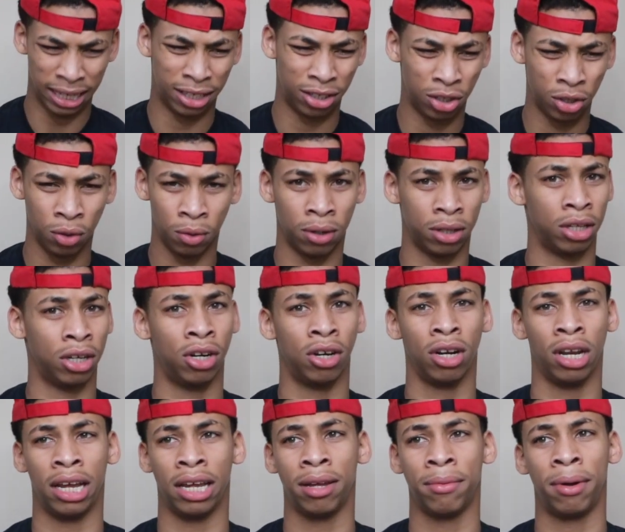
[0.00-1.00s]
two other
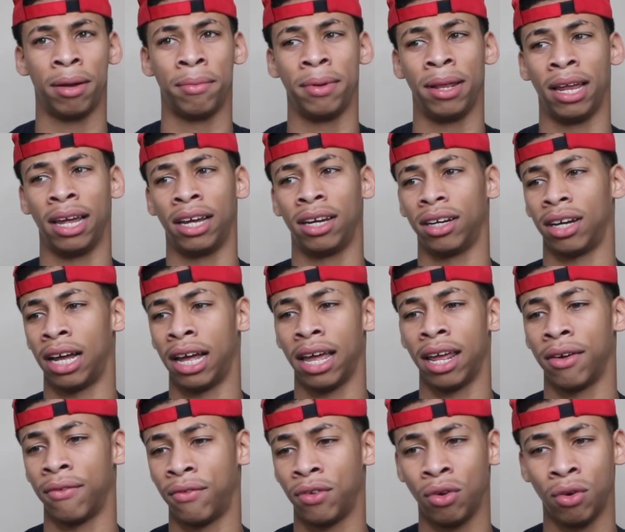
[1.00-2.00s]
girls. Like it might be like, I had
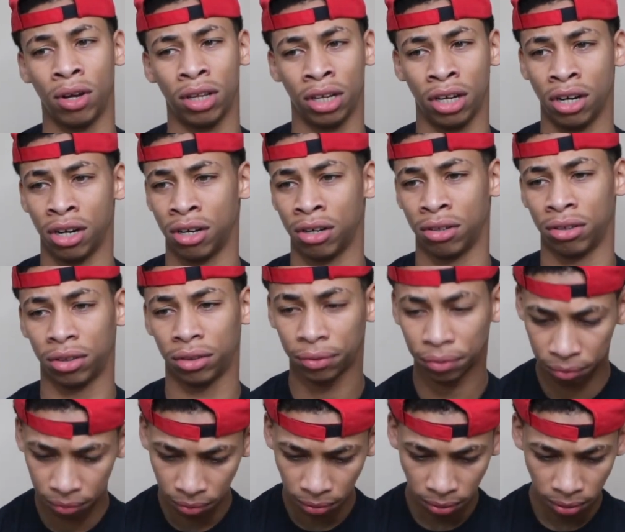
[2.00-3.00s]
a few other girls
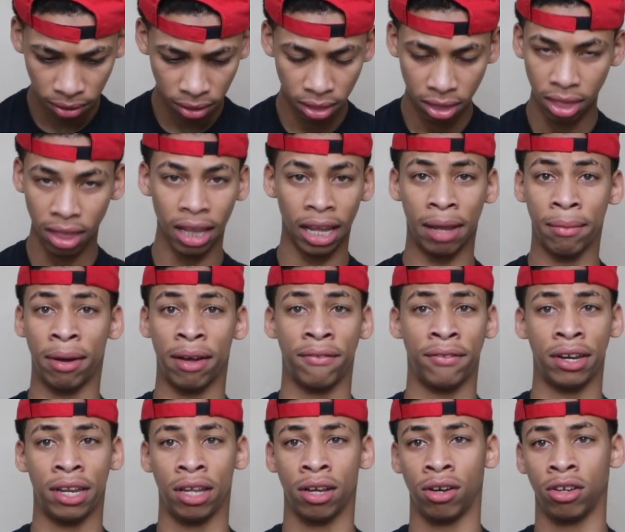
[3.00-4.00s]
in my
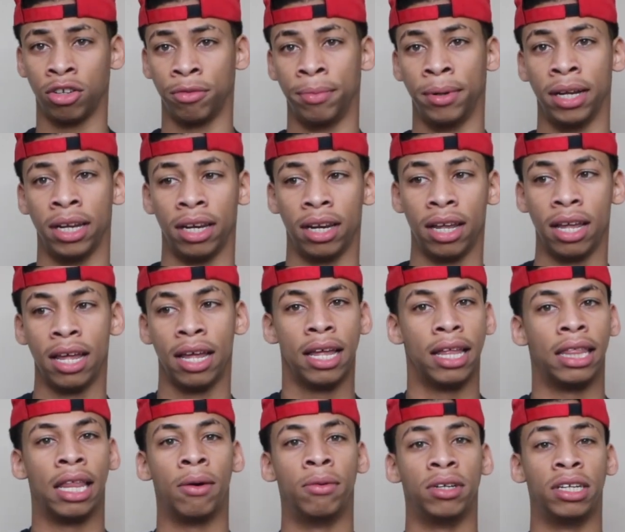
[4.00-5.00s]
videos, but
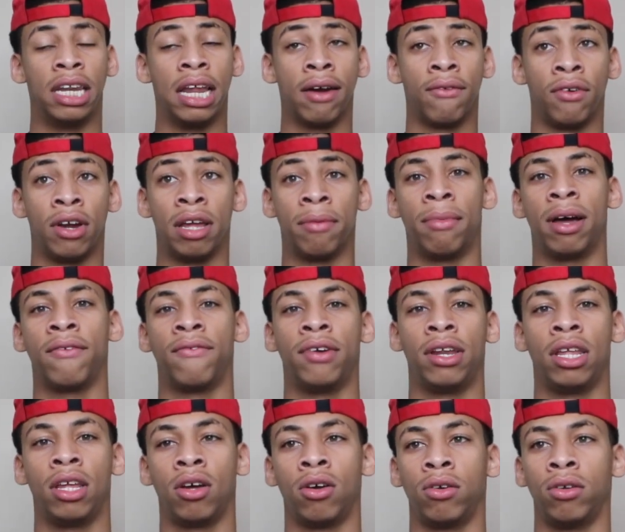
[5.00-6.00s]
they were never in my
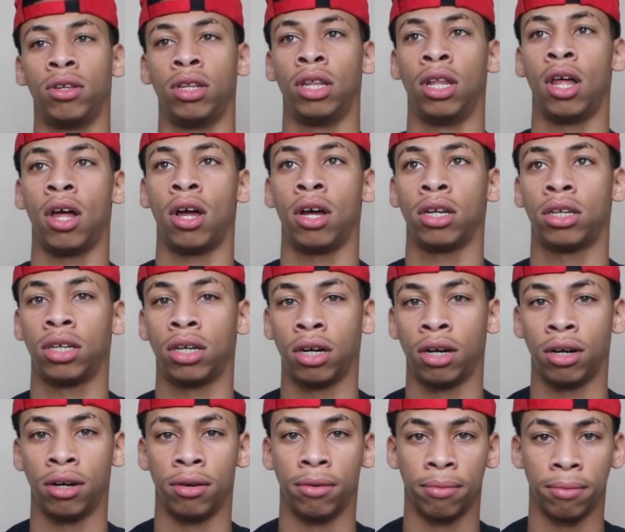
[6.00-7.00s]
videos long
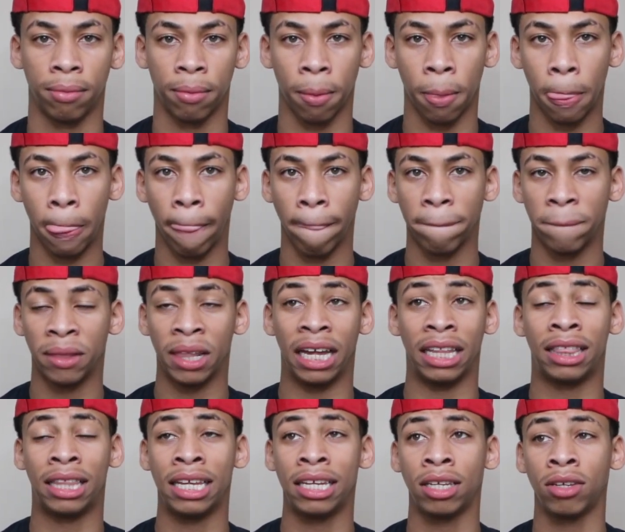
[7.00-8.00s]
term.
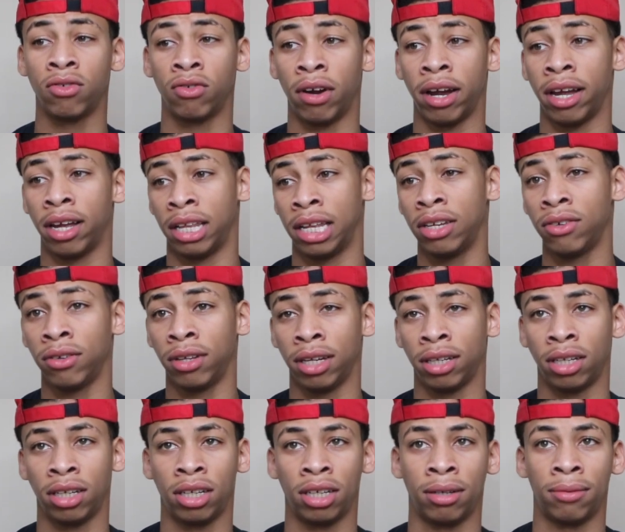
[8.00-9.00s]
Like this
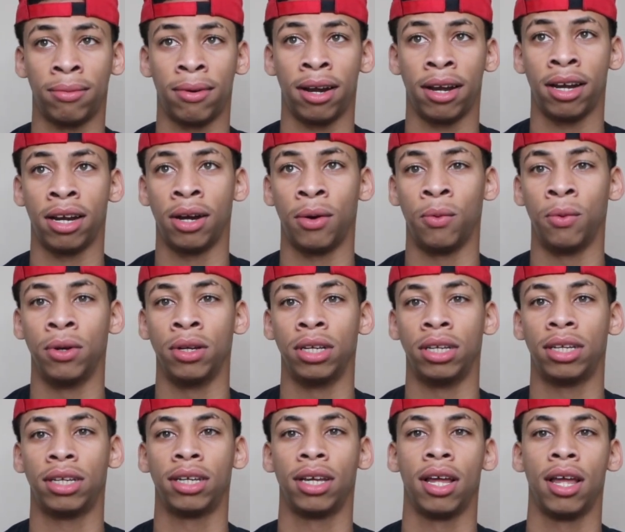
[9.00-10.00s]
relationship right here
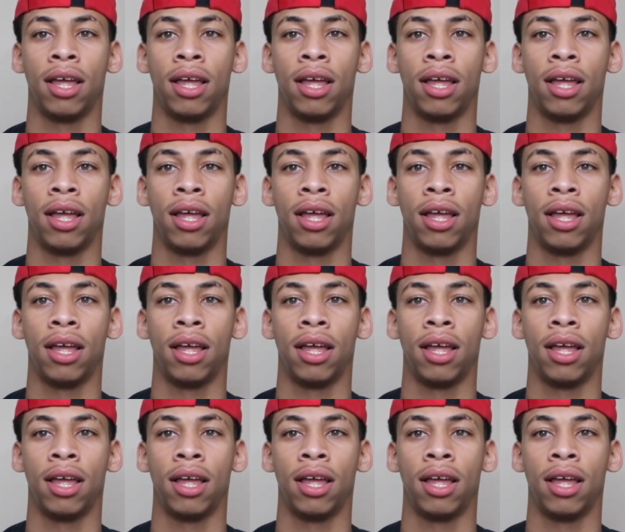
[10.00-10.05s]
was